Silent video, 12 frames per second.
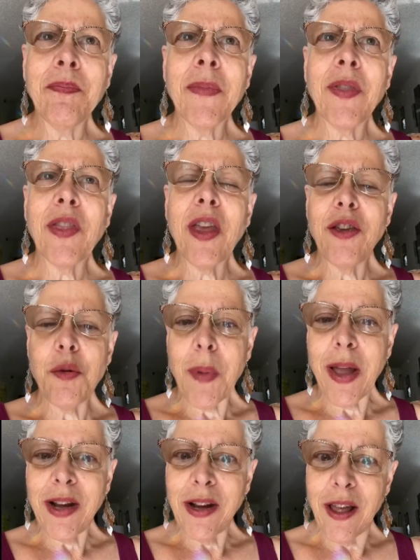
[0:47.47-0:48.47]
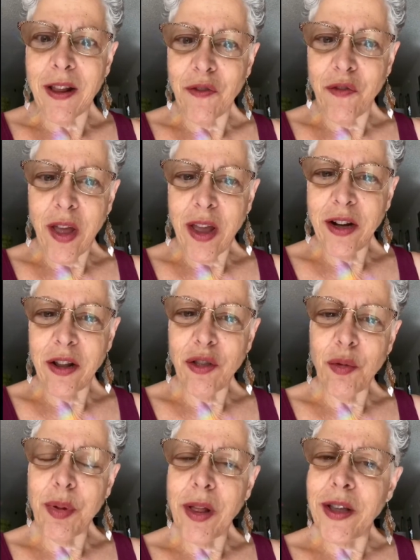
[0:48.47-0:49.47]
that you might not find other
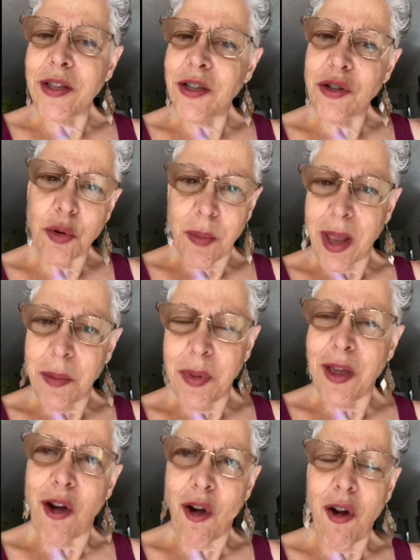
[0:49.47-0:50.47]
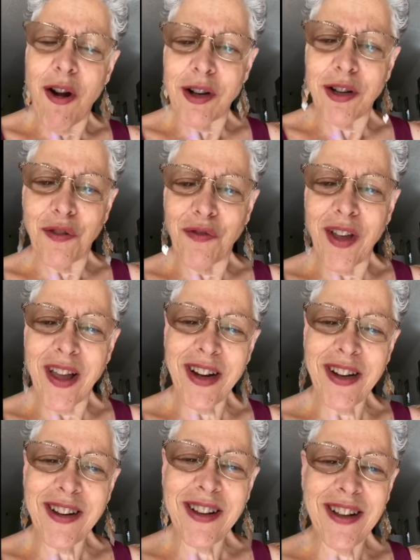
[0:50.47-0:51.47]
places, or might be hard to find
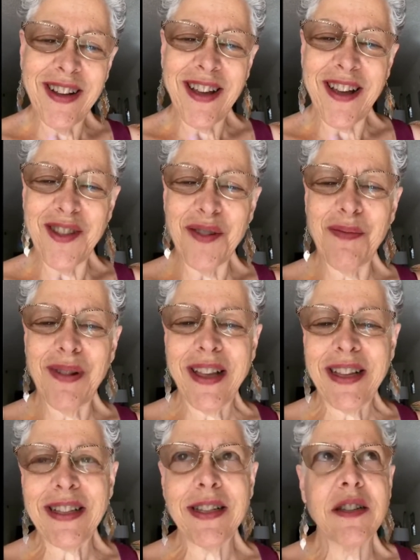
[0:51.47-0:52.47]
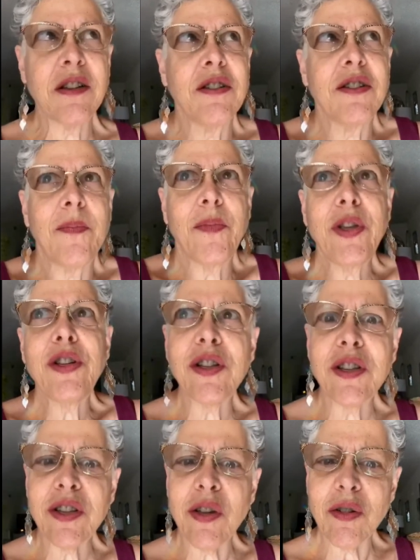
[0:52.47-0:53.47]
other places because you
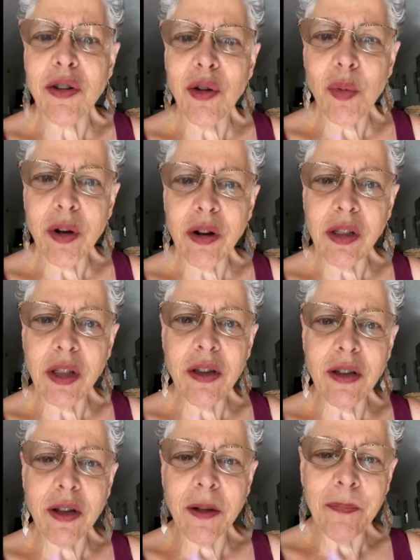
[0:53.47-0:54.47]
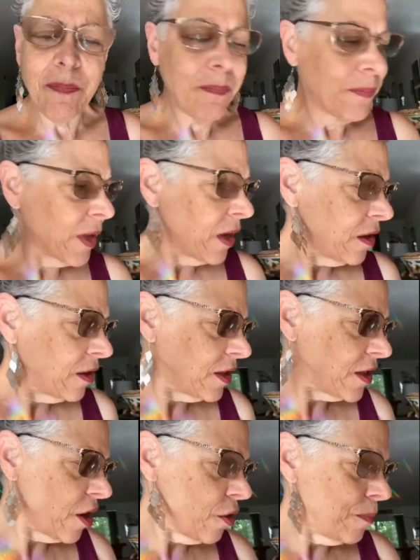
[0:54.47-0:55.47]
just don't know where to look.
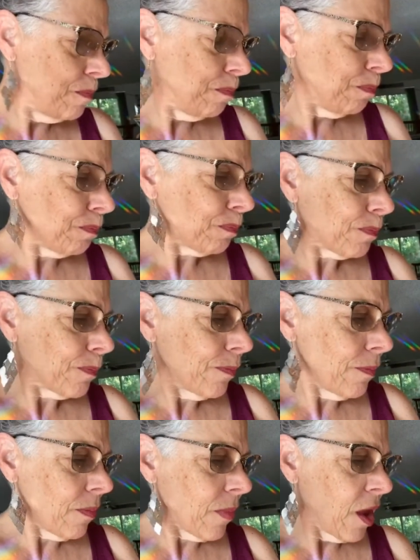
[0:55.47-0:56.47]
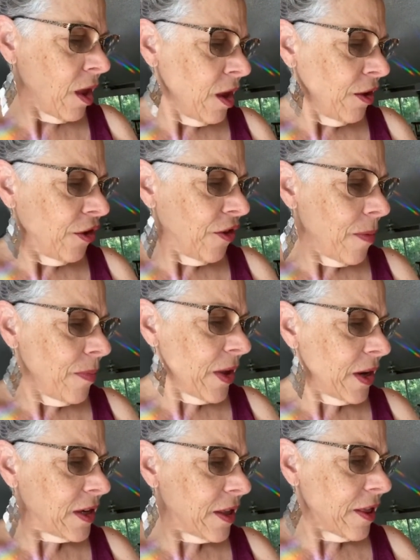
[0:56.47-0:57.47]
So, something
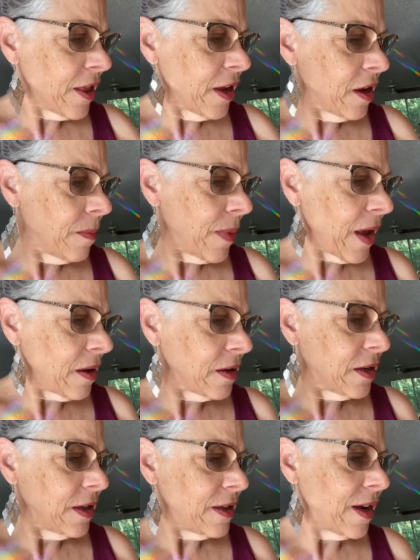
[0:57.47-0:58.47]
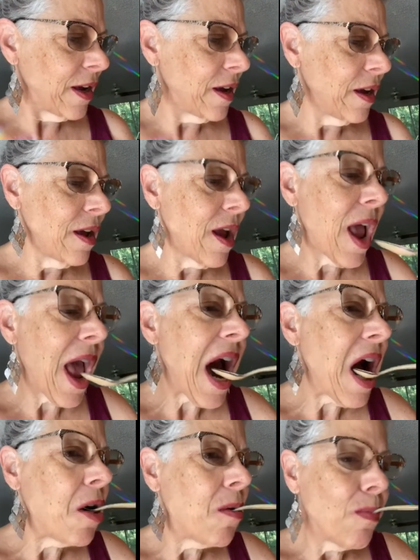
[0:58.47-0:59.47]
to think about today.
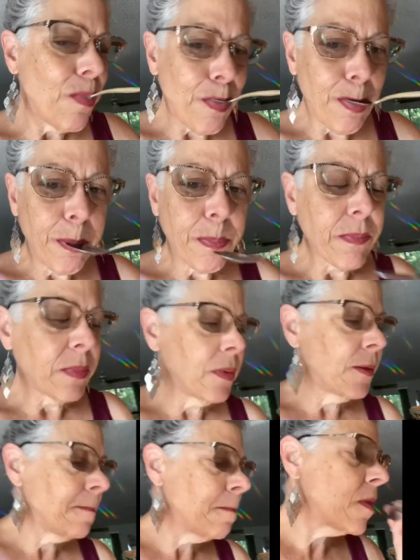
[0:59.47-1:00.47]
I